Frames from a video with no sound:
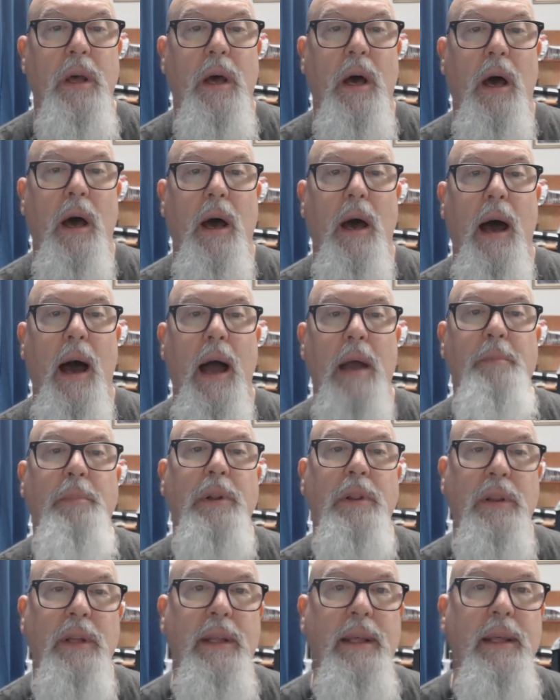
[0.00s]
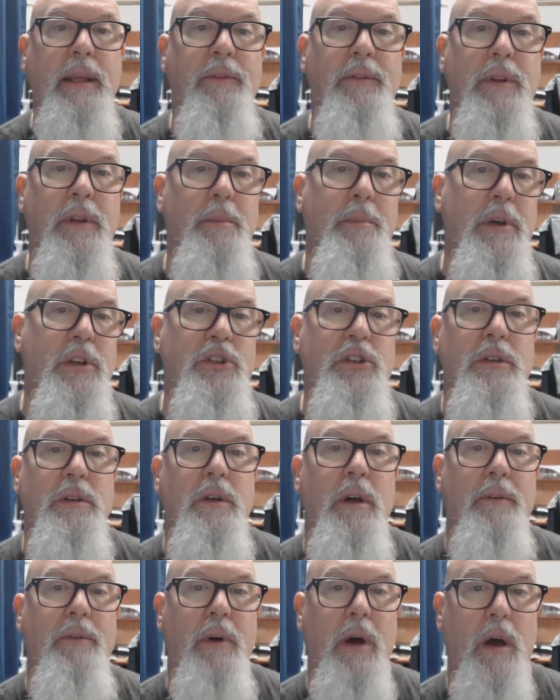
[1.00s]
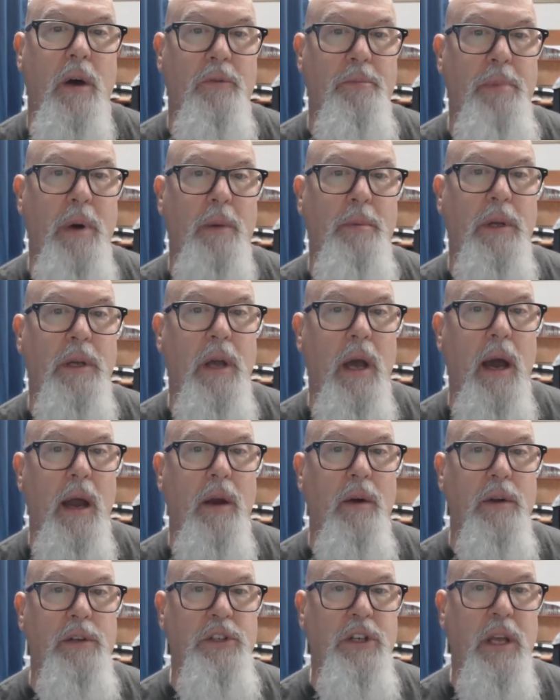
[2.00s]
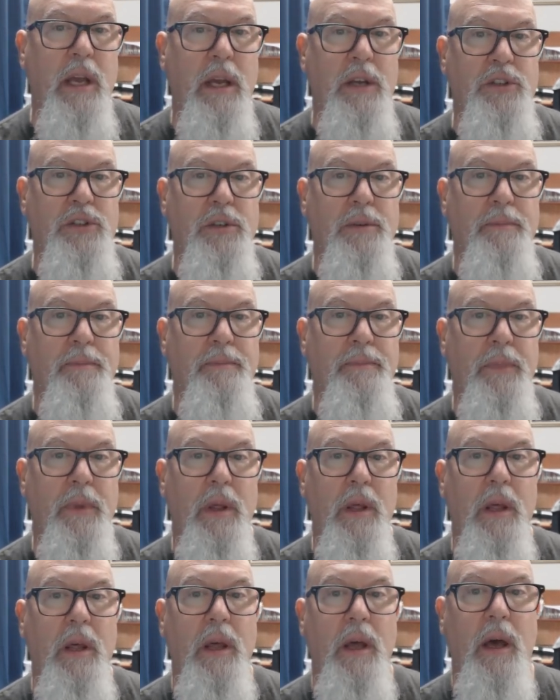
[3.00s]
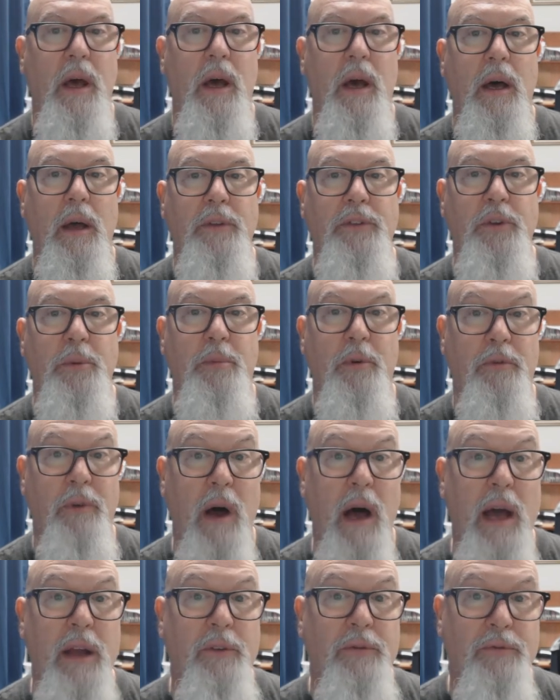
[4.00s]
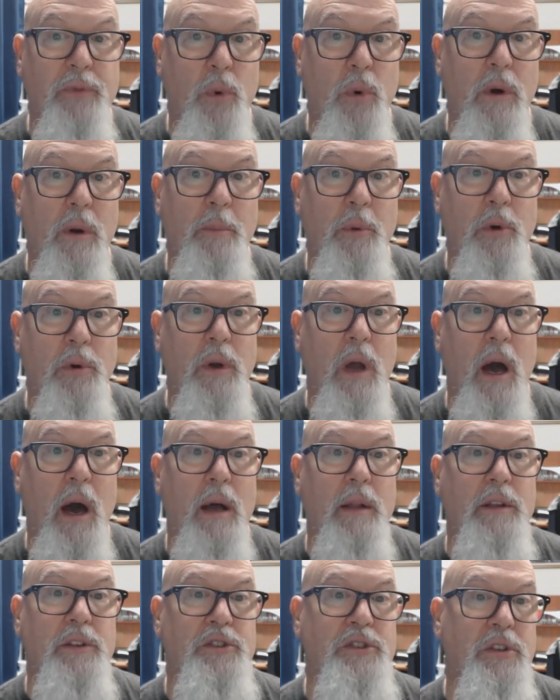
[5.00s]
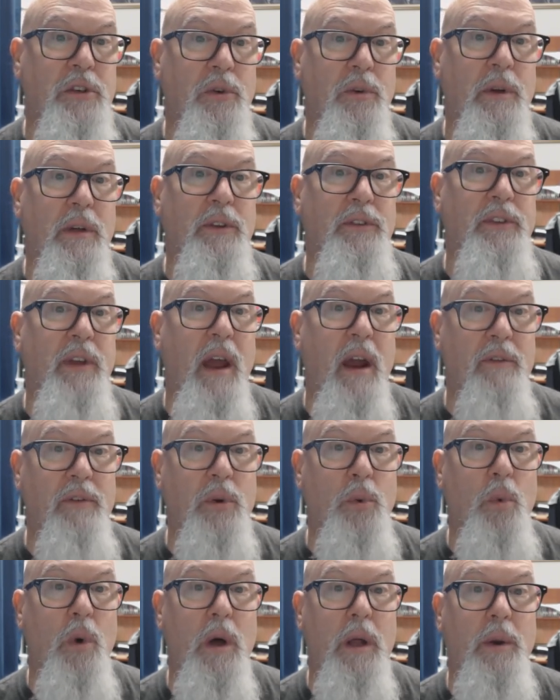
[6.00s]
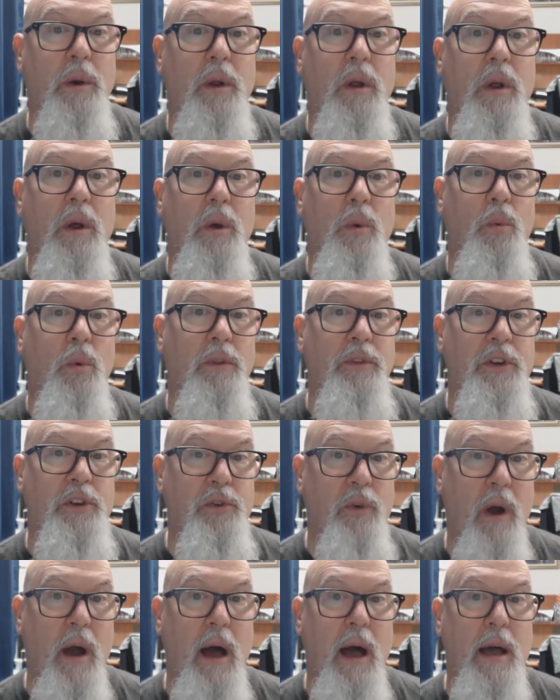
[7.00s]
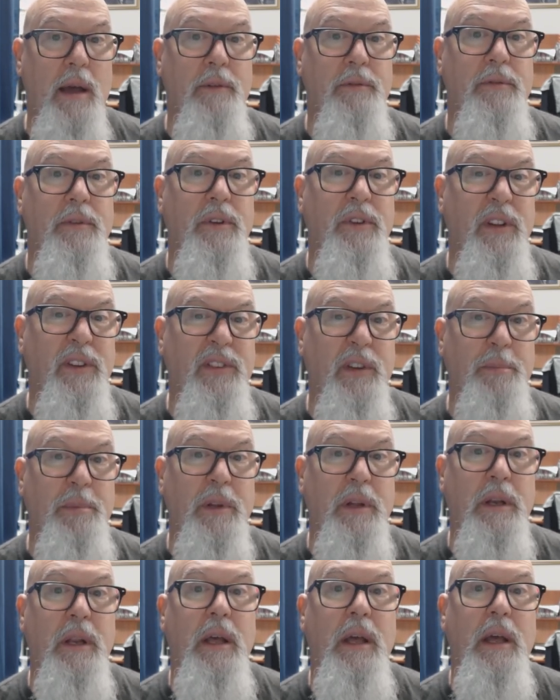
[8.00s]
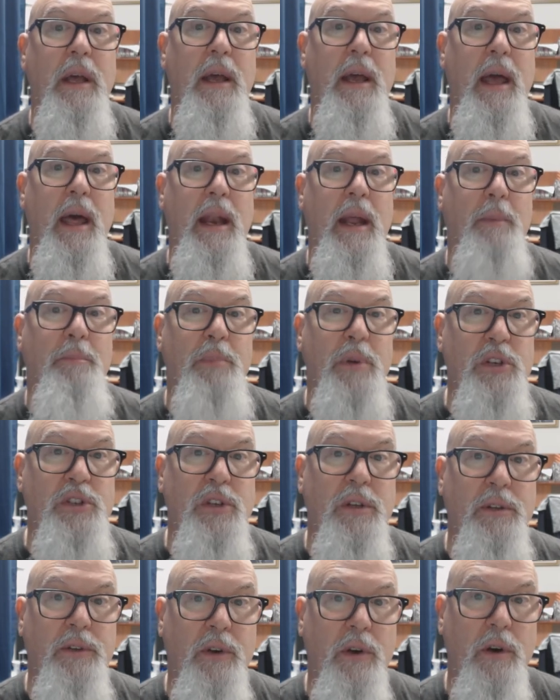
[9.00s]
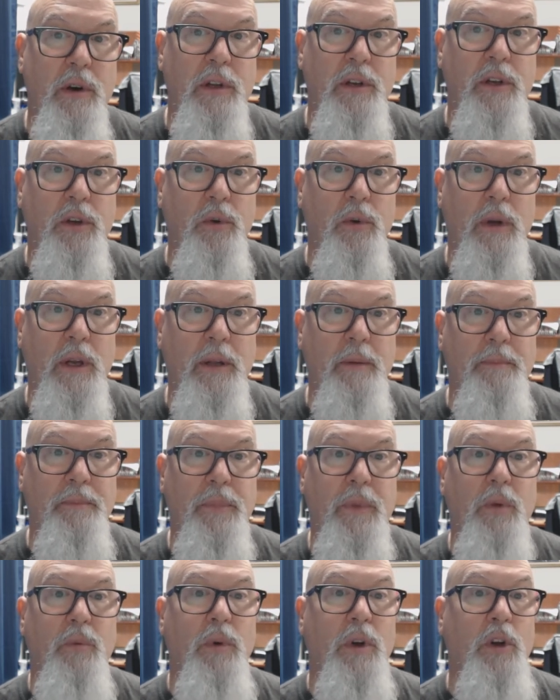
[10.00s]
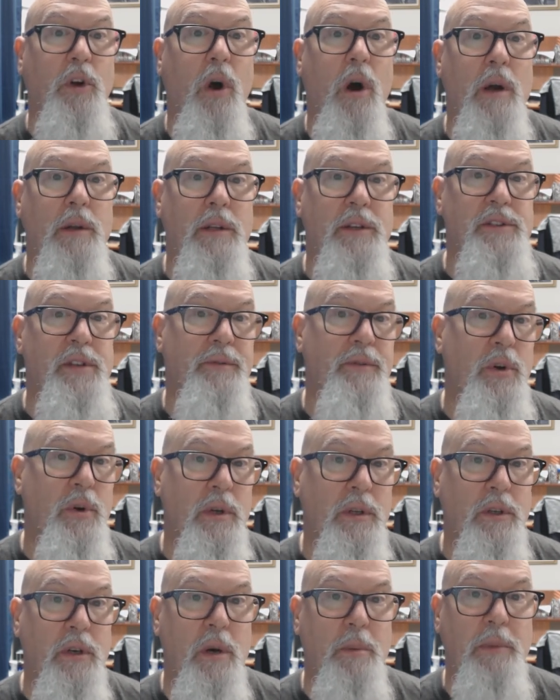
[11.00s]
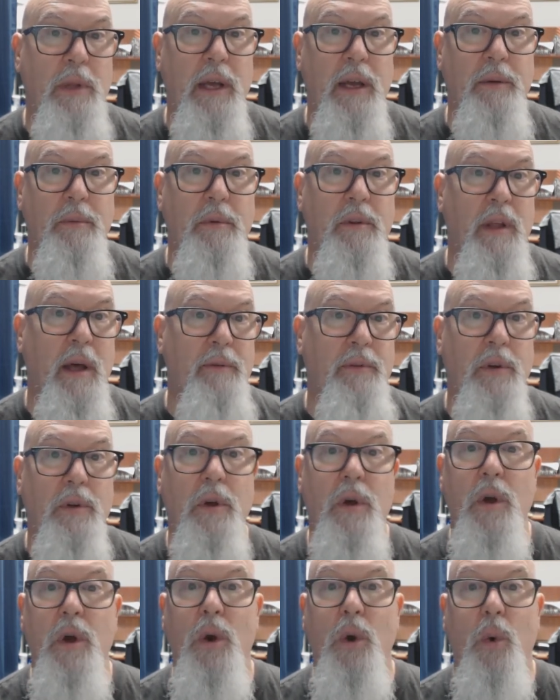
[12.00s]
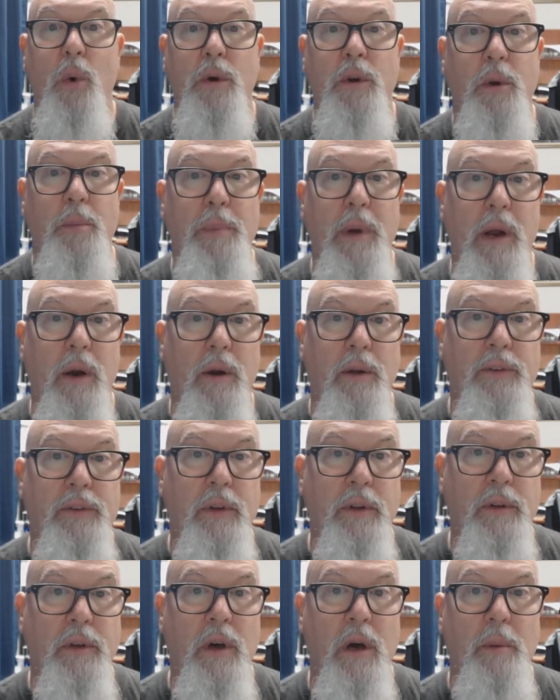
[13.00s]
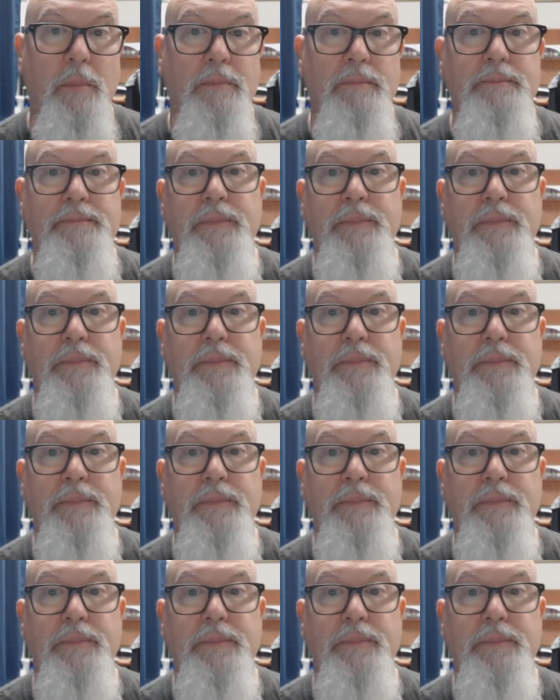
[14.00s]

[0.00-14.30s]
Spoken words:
I believe in the mission of public higher education. To provide affordable college degrees to everyone with the drive, discipline, and ambition to earn a degree, regardless of your income level or your parents' income.